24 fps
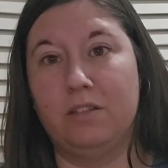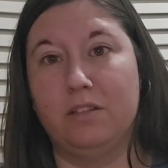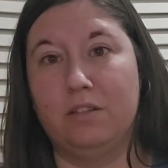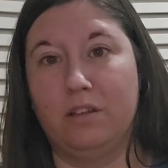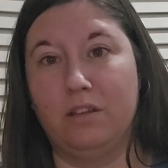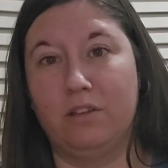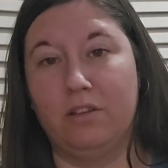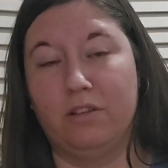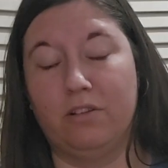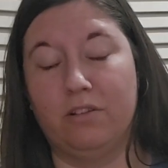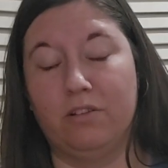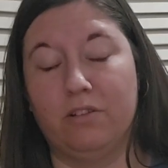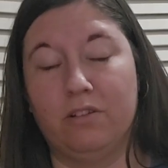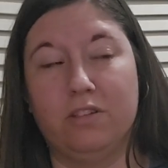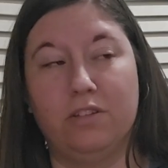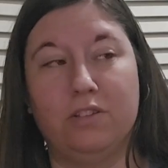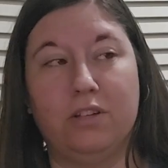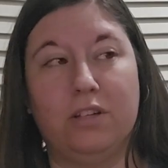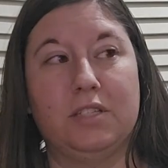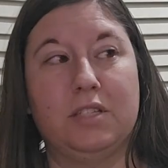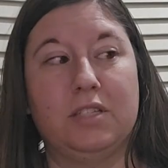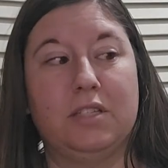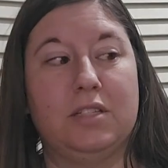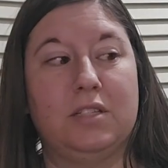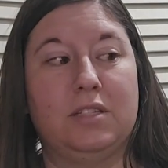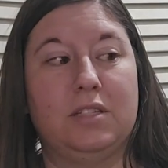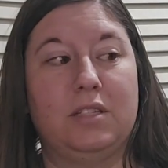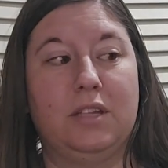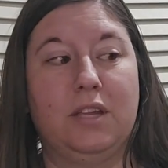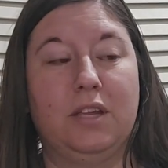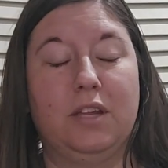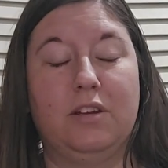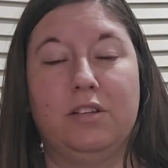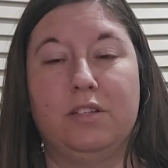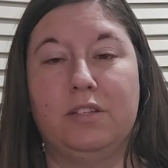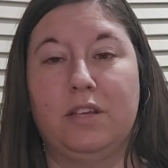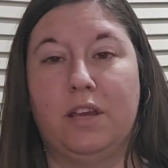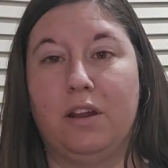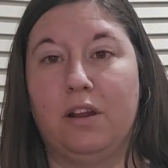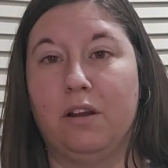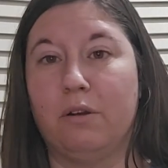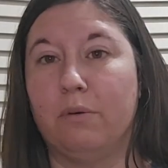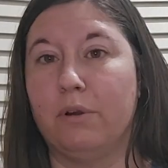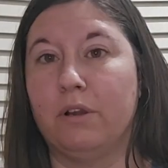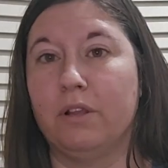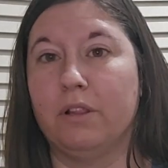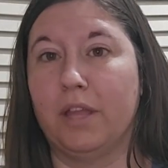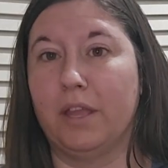the other girls' dresses and just had her
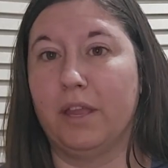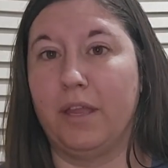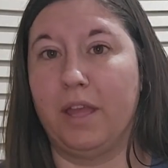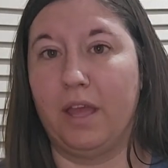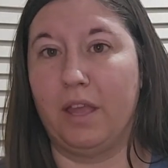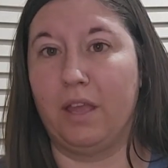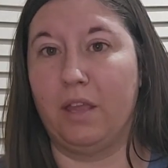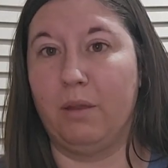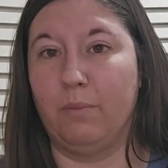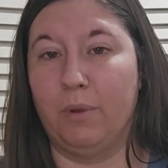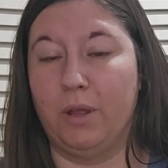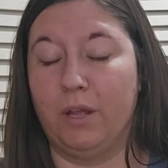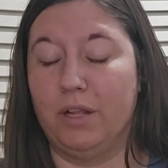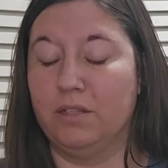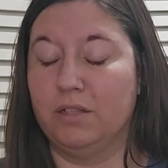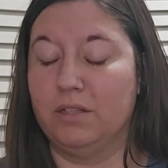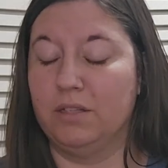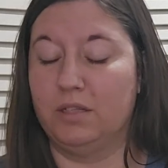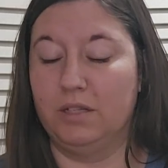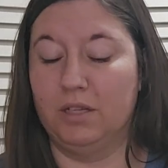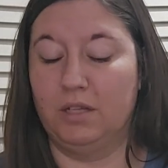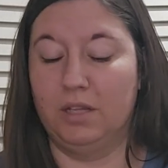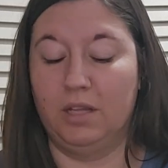wear like khaki pants.